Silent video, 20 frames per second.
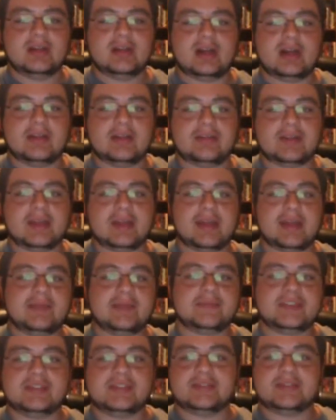on the
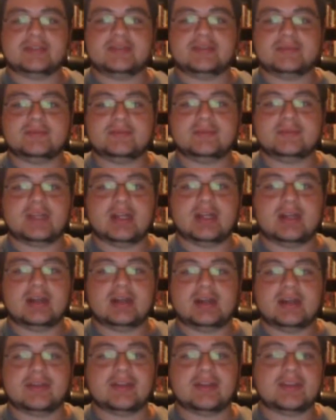game system.
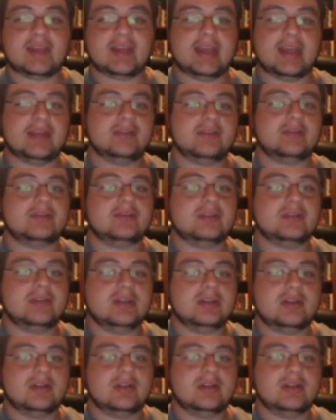I thought they handled